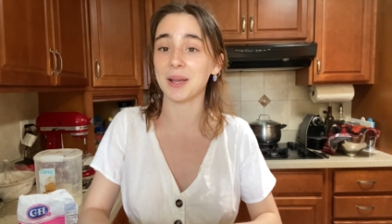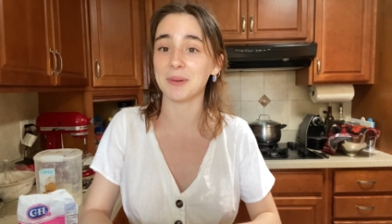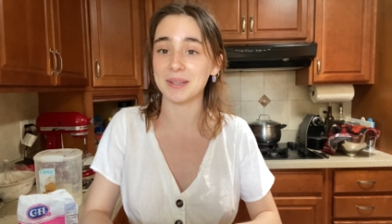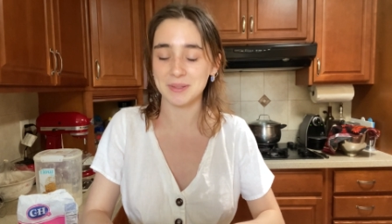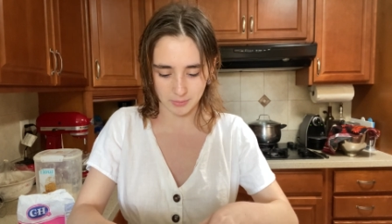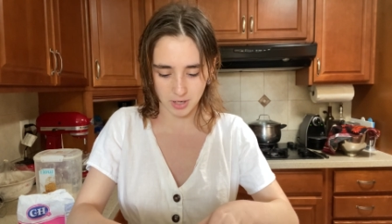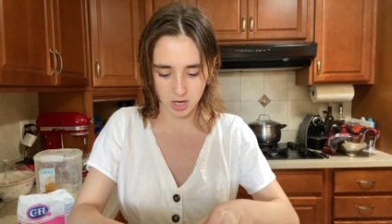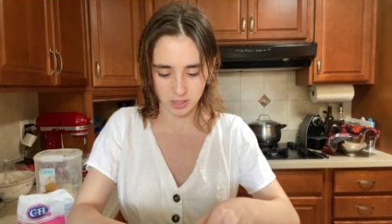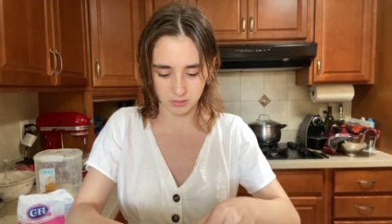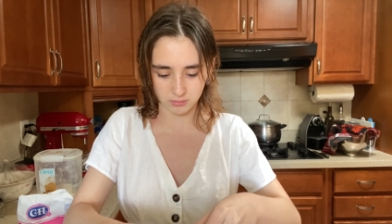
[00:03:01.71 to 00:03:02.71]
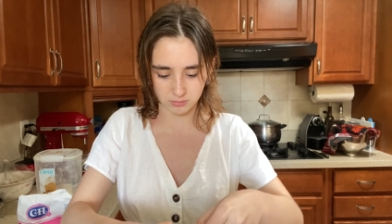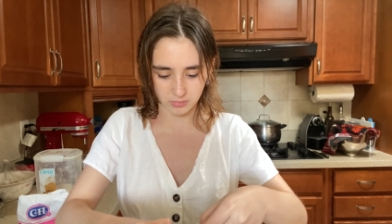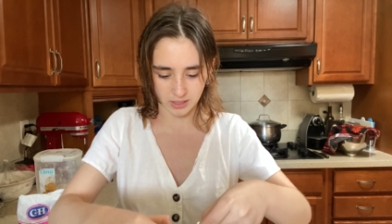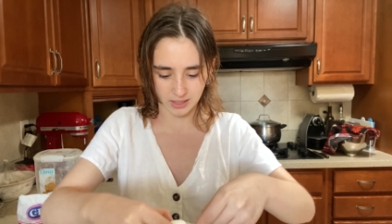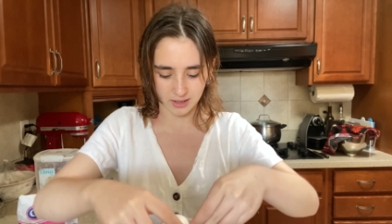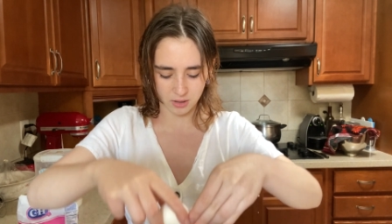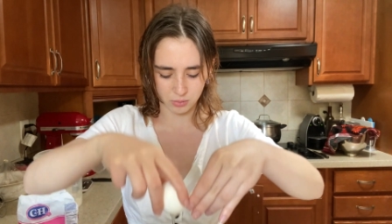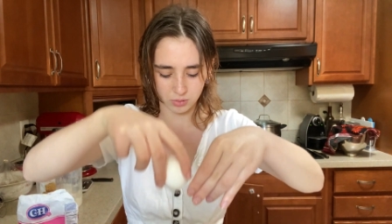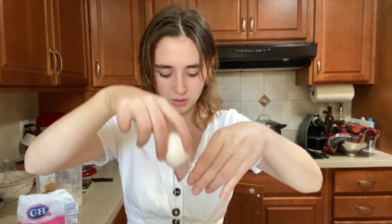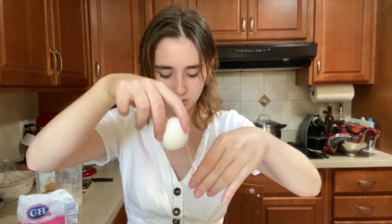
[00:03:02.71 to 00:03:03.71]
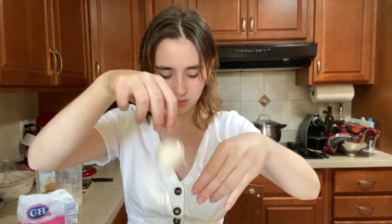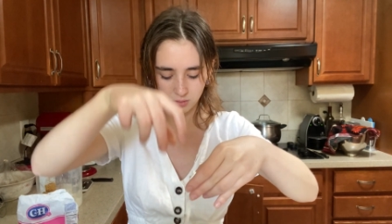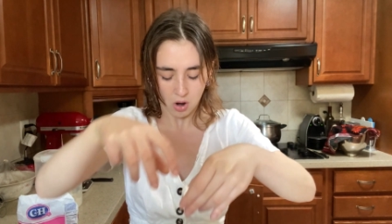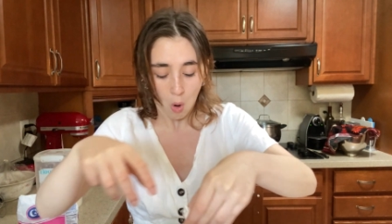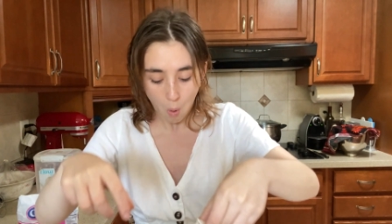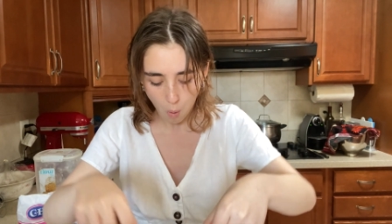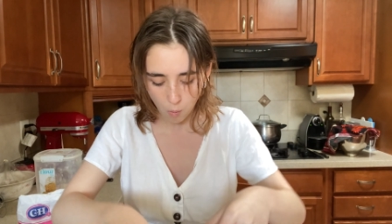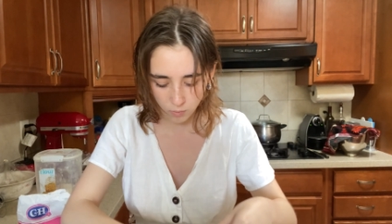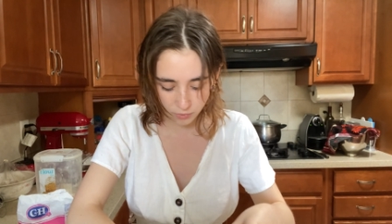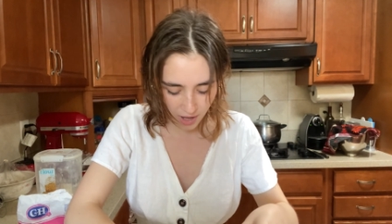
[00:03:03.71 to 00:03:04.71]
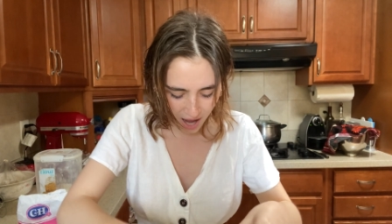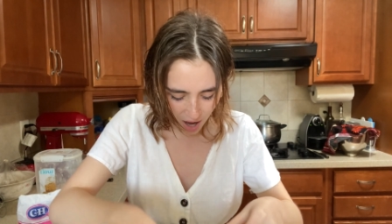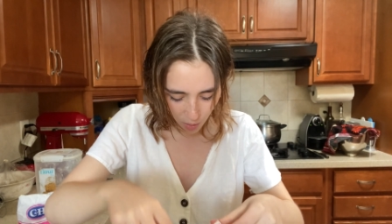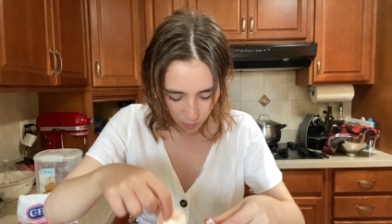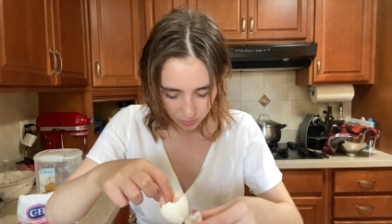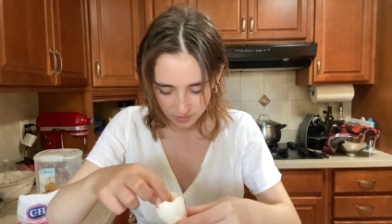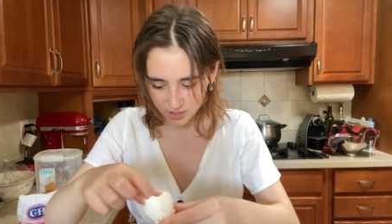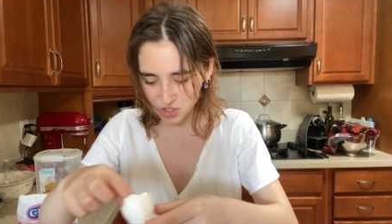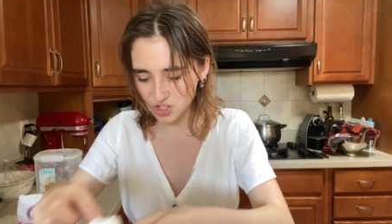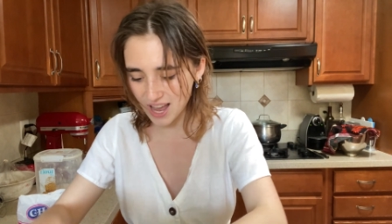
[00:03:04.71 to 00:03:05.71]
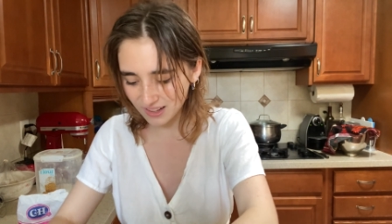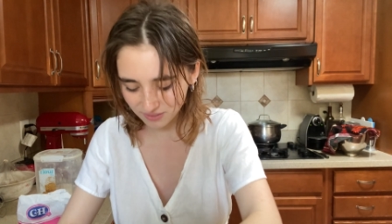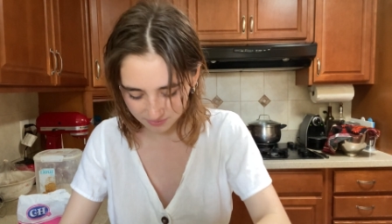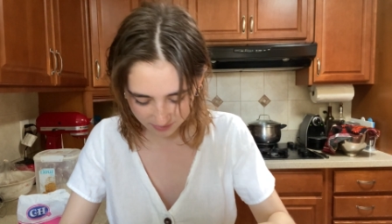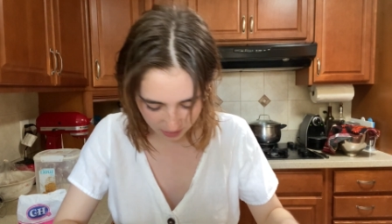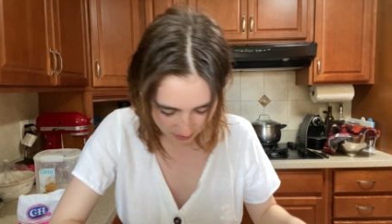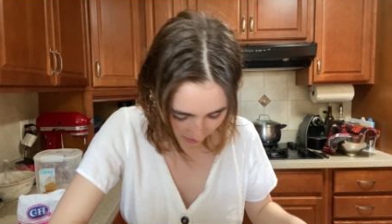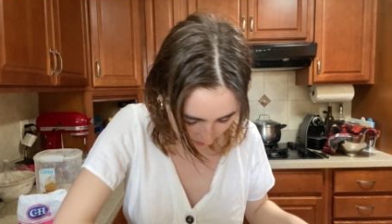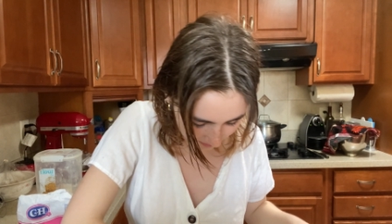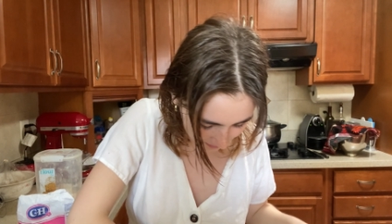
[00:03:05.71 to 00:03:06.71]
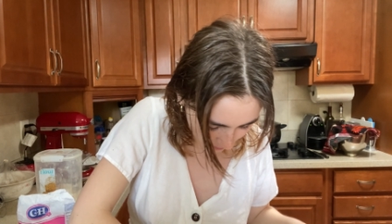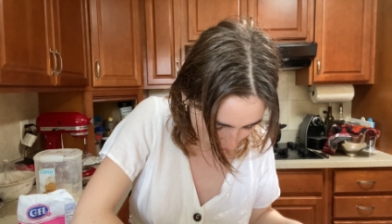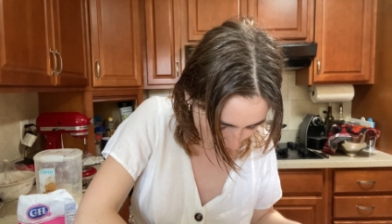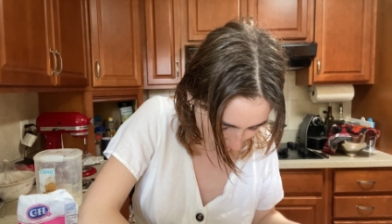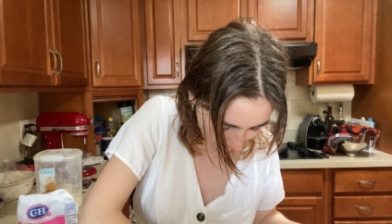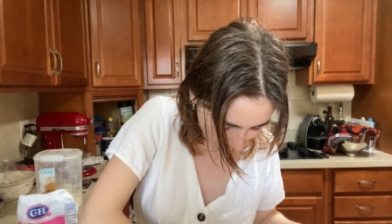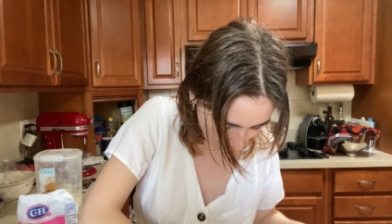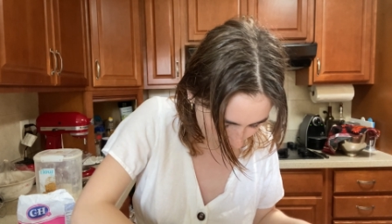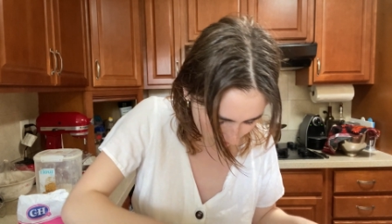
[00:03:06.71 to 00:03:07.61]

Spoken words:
Anyways, come on, get it out. No, the shelf. Hold on, we're struggling.